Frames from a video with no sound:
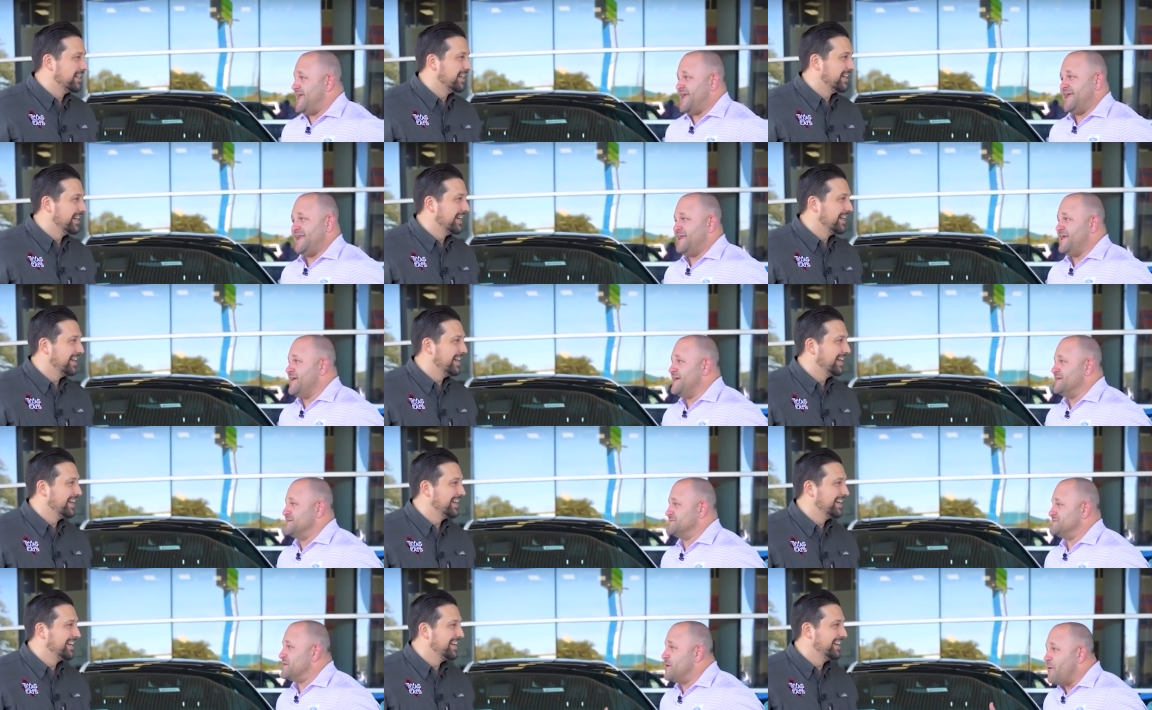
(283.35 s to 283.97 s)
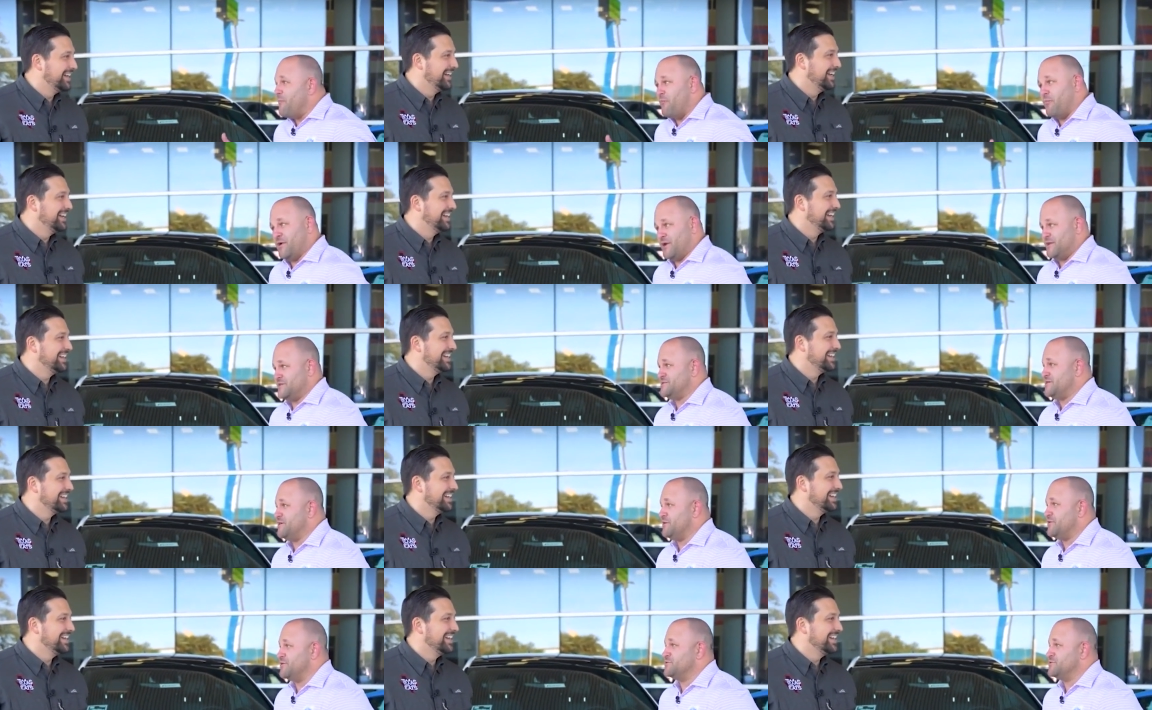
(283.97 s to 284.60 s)
Speaker 1: It is but
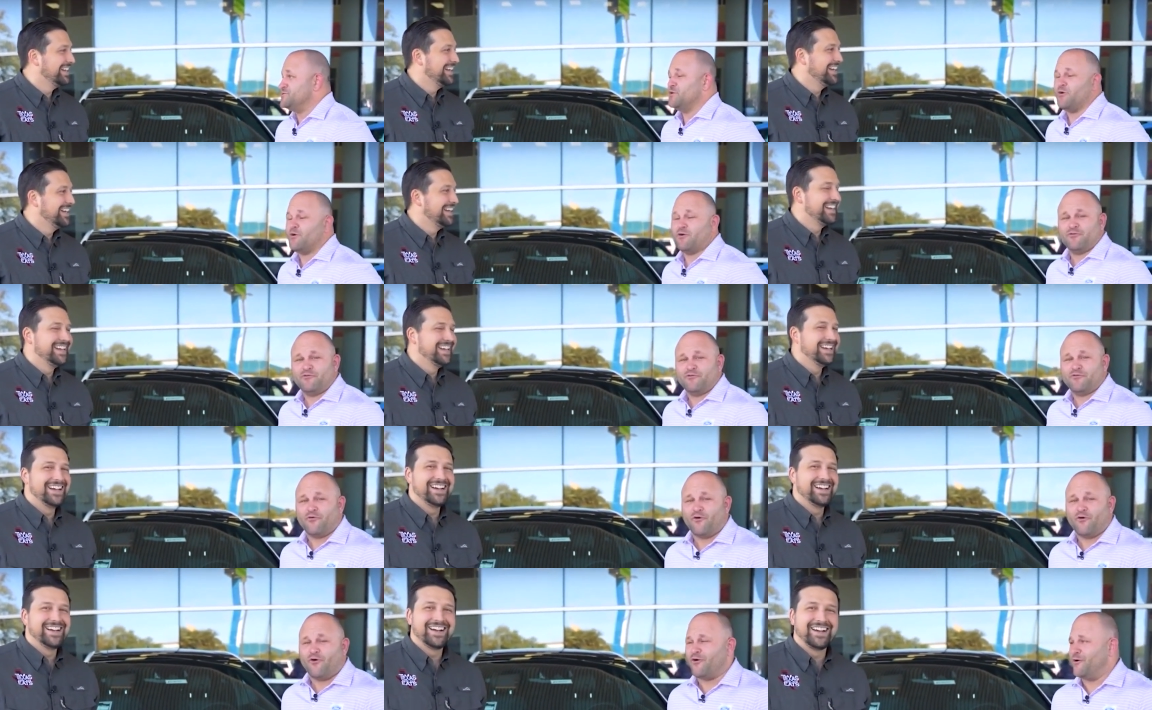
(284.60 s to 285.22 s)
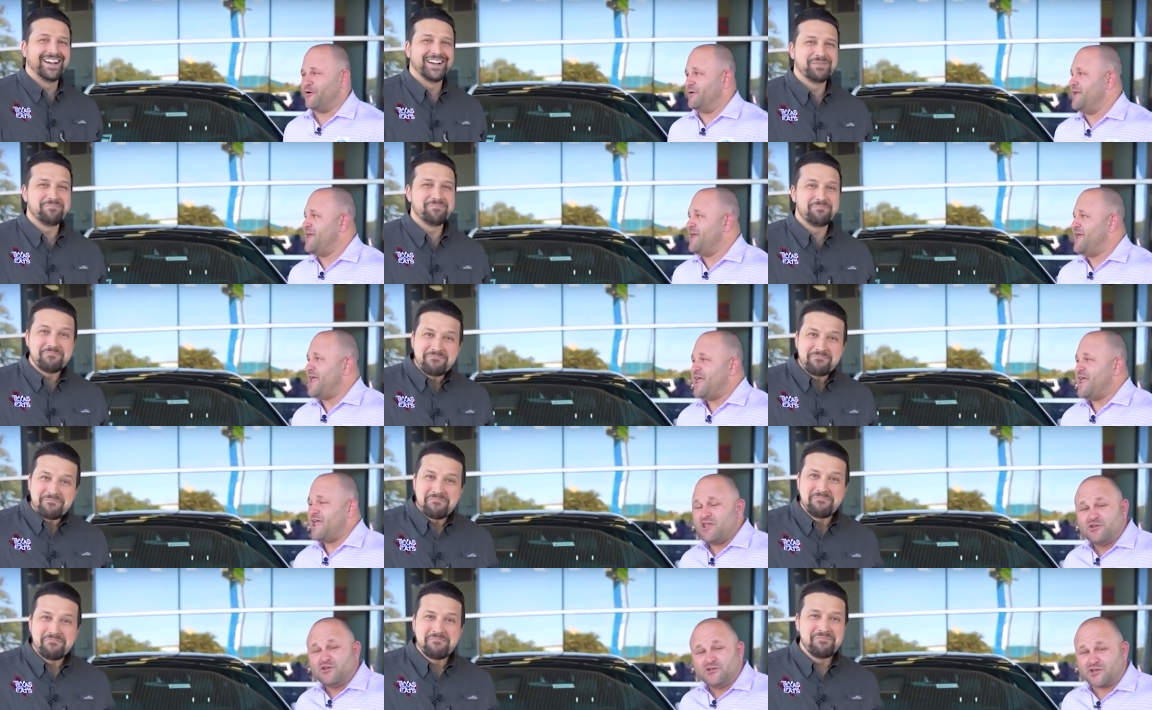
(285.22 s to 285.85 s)
it's here at Jordan Ford.
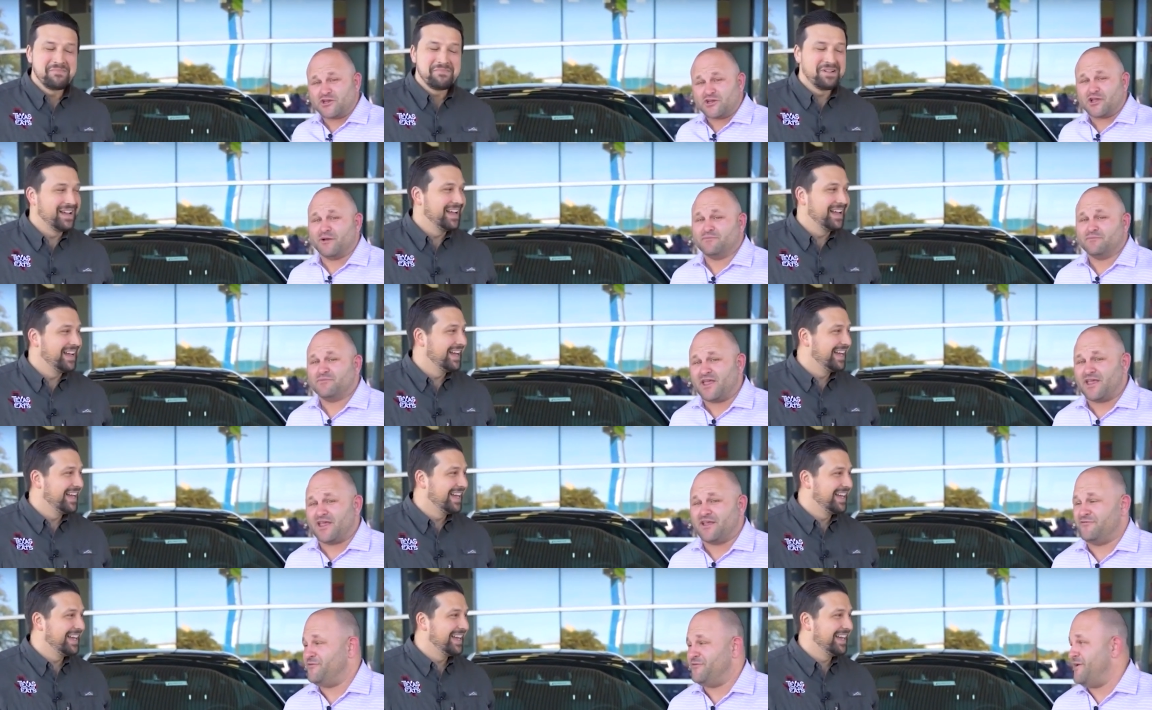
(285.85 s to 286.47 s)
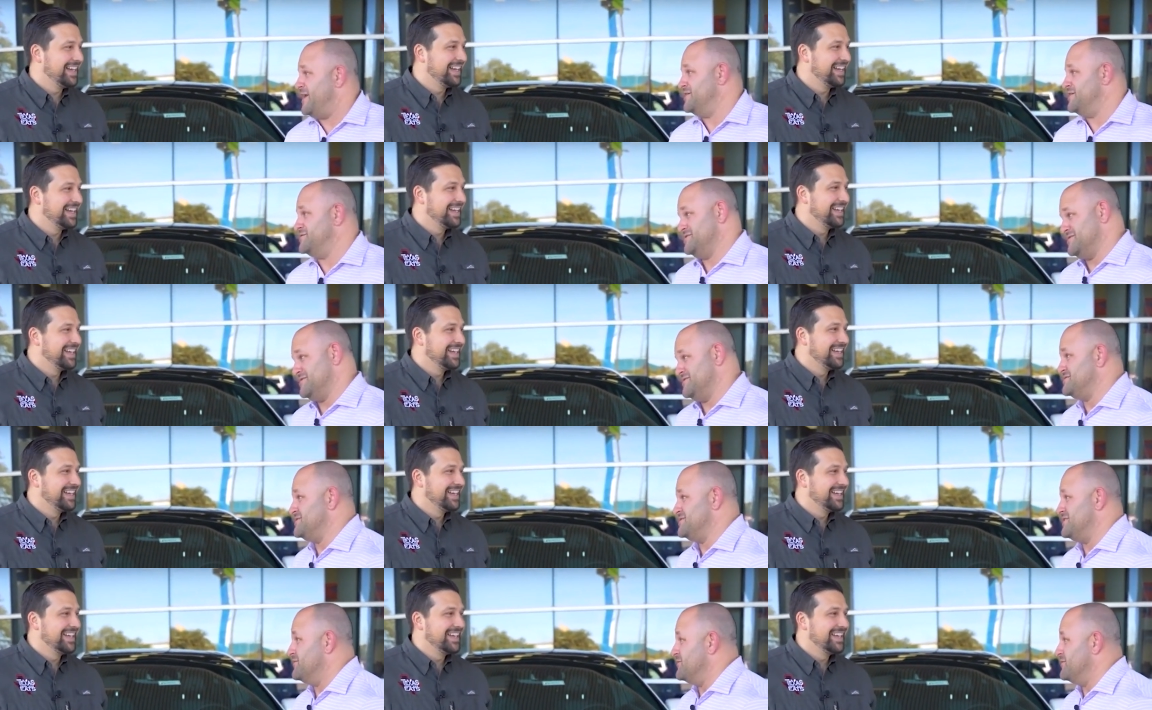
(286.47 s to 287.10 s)
You should come take advantage of
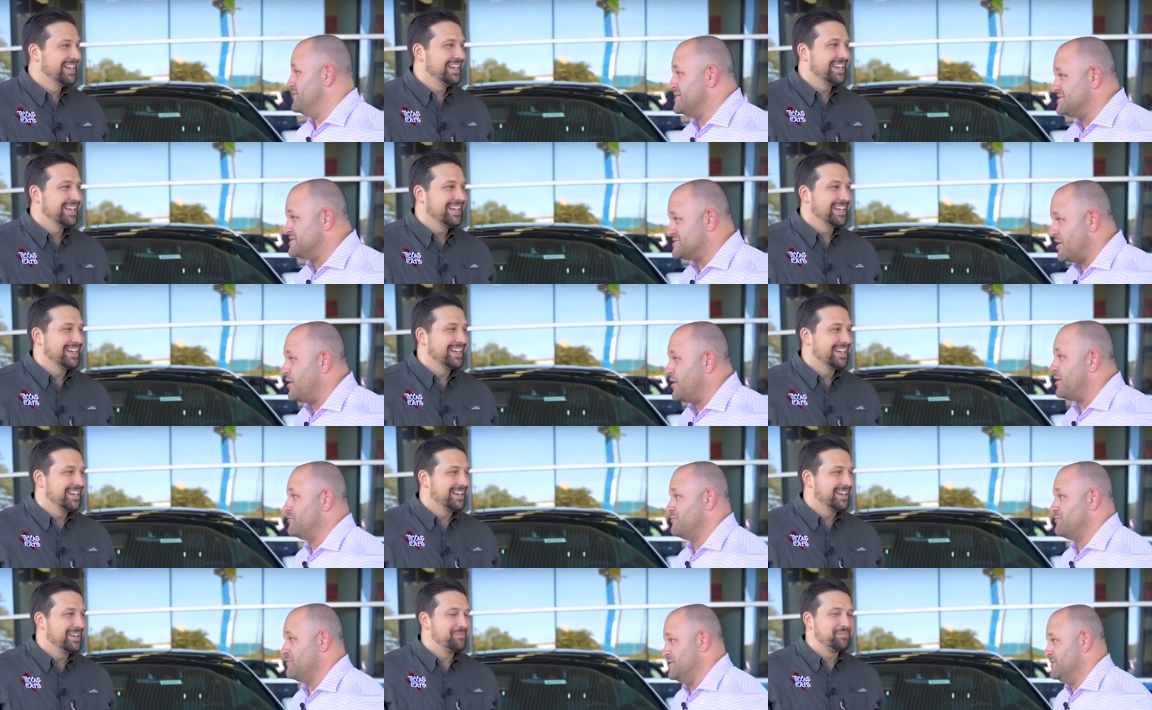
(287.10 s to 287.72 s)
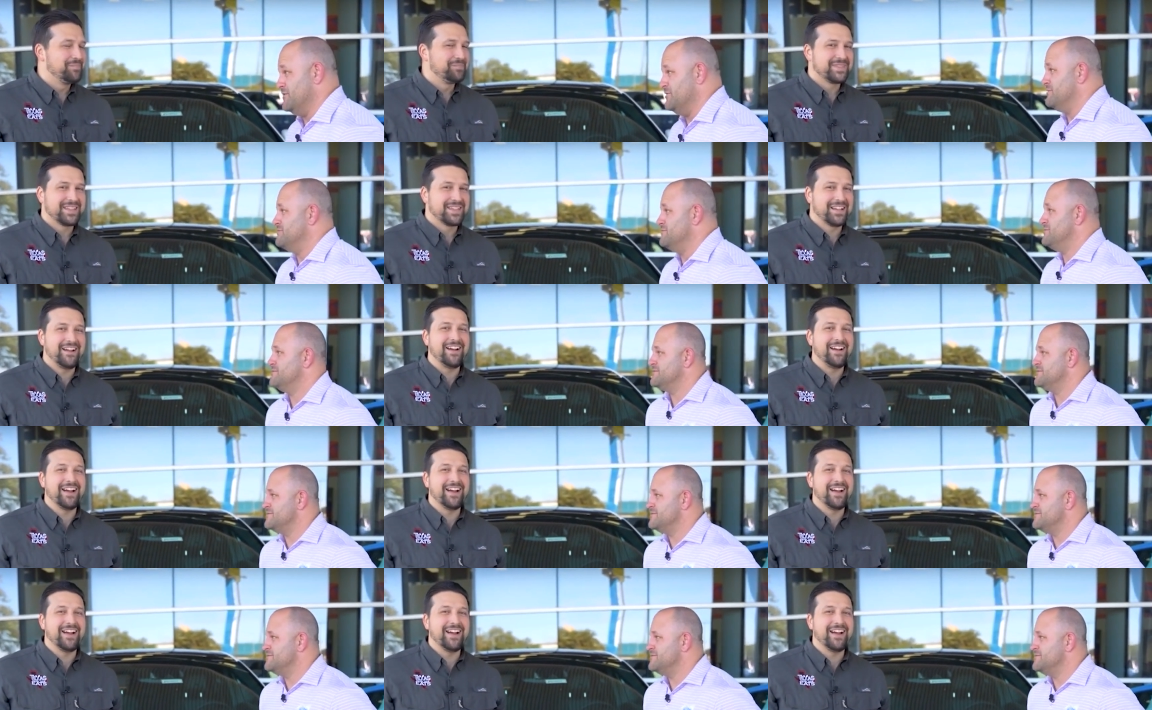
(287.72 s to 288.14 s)
this deal. It's unreal. All